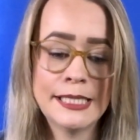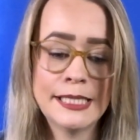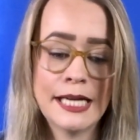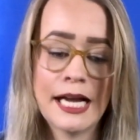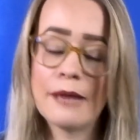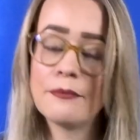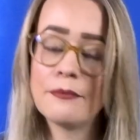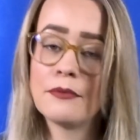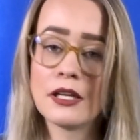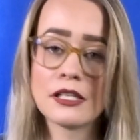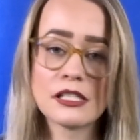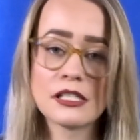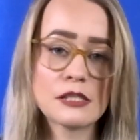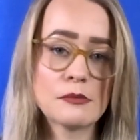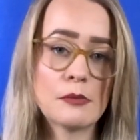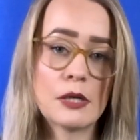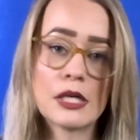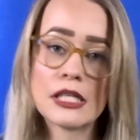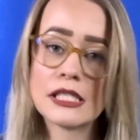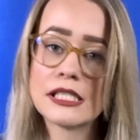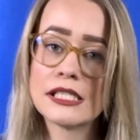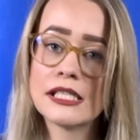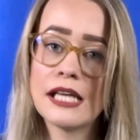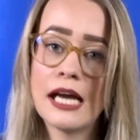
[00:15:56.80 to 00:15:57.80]
I'm not
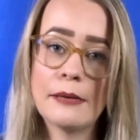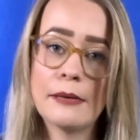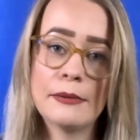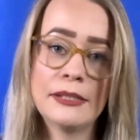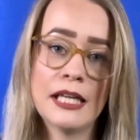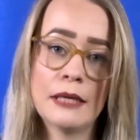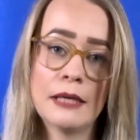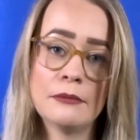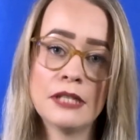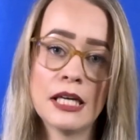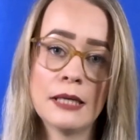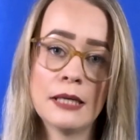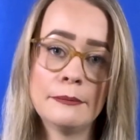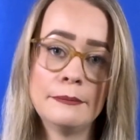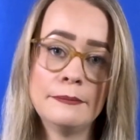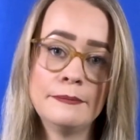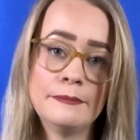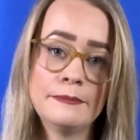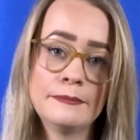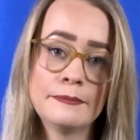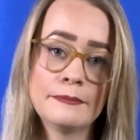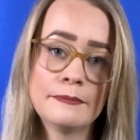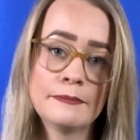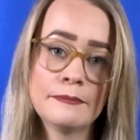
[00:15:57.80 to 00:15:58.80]
smart. I'm a dum-dum.
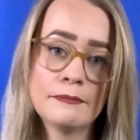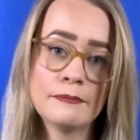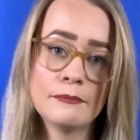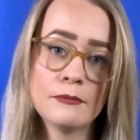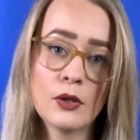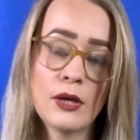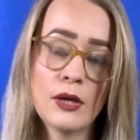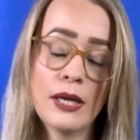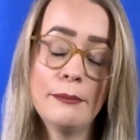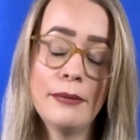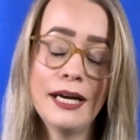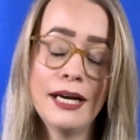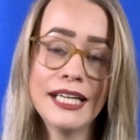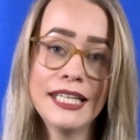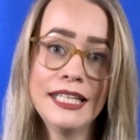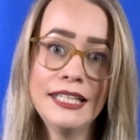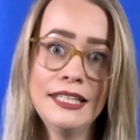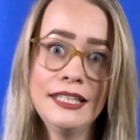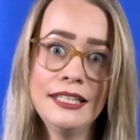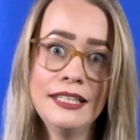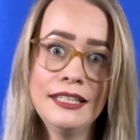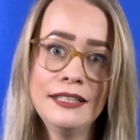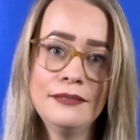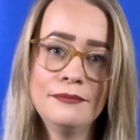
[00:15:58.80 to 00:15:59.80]
Okay,
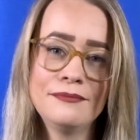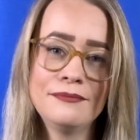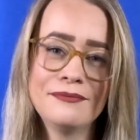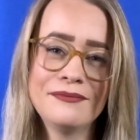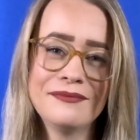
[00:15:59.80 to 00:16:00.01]
bye!